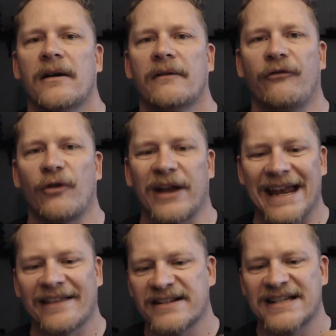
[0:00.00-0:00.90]
for
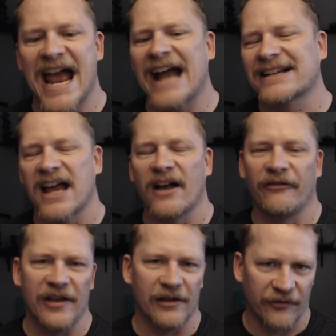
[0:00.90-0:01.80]
getting the tactile
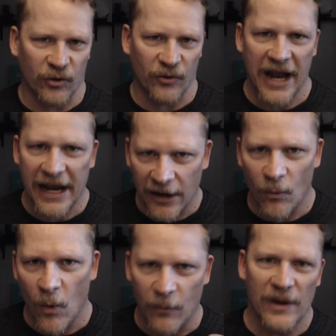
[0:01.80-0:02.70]
feel of creating
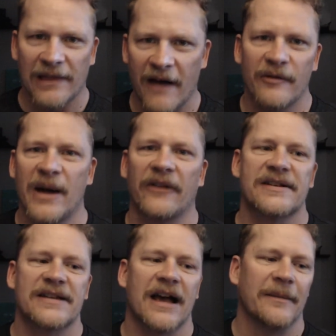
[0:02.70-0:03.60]
what we love about
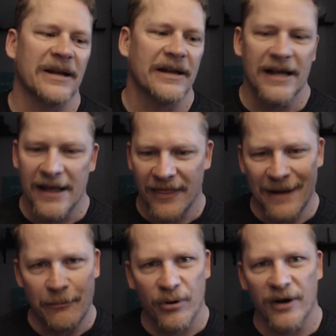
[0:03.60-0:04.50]
this hobby
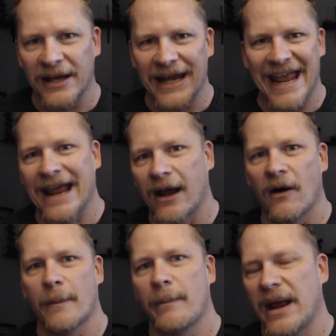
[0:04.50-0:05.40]
than putting ink
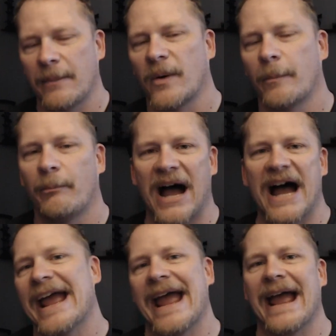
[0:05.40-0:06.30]
on paper by
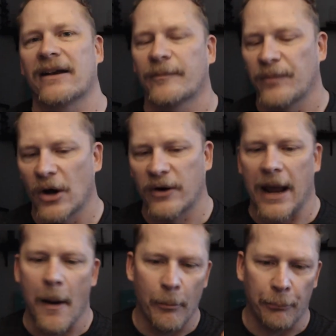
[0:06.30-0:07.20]
hand. Okay,
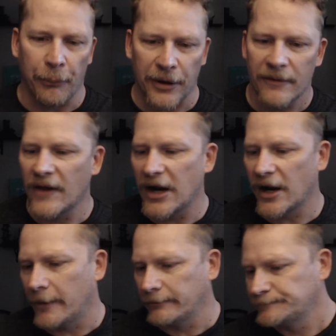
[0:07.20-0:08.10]
there you
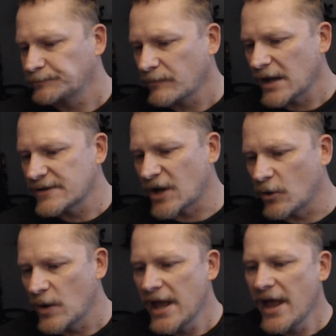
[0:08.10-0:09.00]
go.
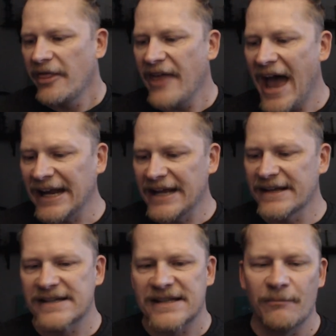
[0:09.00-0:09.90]
So that
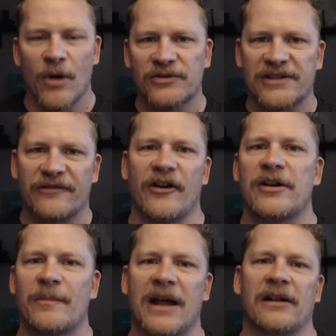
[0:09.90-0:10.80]
is the most
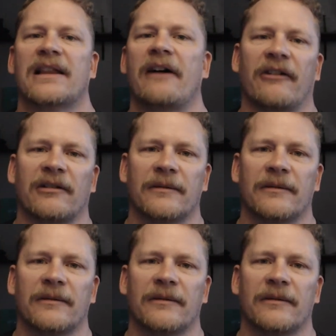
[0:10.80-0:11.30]
fundamental level.